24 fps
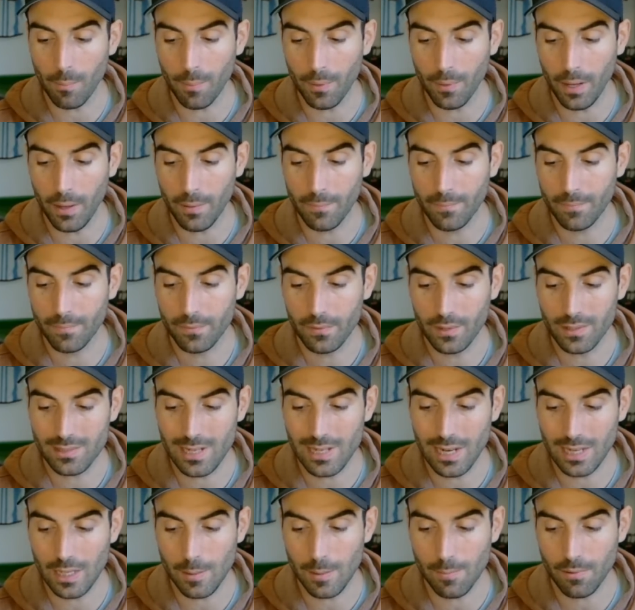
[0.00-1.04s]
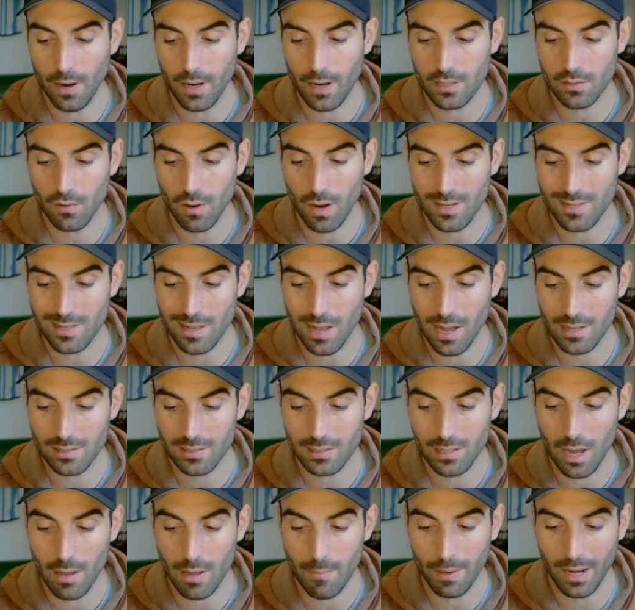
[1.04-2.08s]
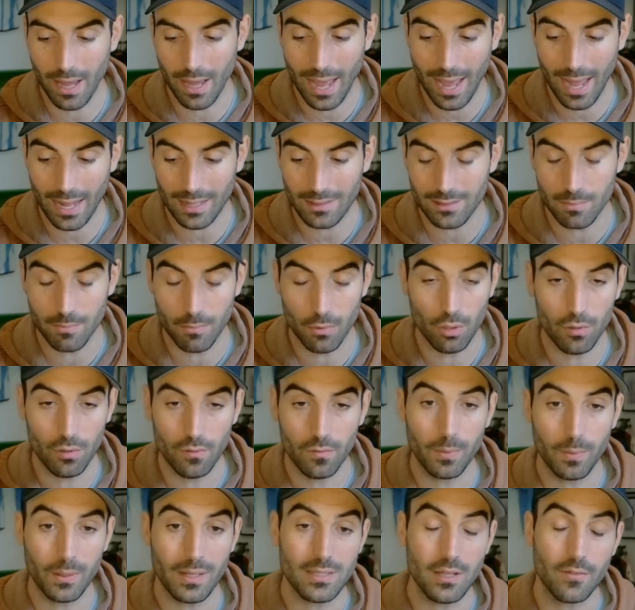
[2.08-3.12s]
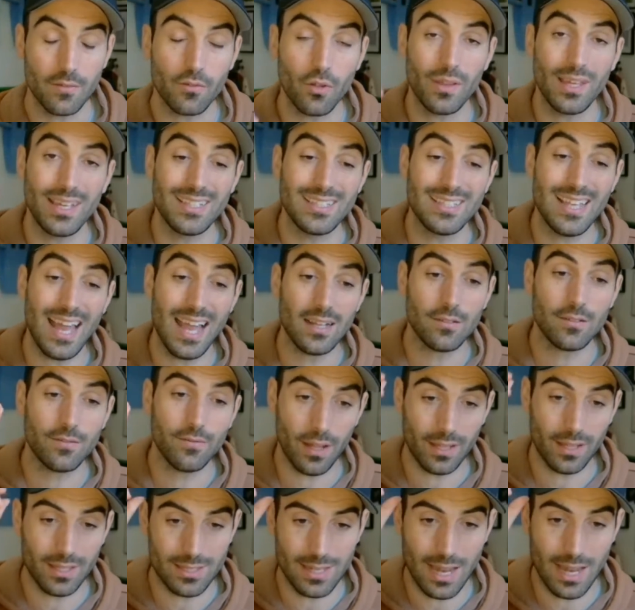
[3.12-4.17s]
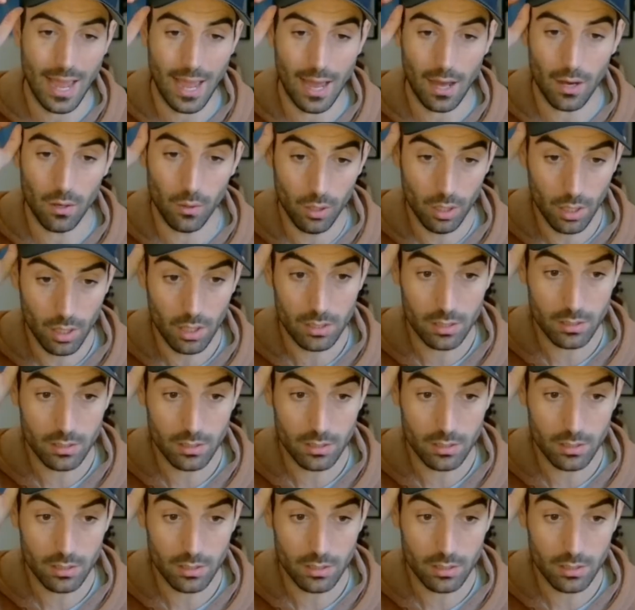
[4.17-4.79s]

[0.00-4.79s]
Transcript: but the Solanke price rise last night meant I had to move because I've got exact funds now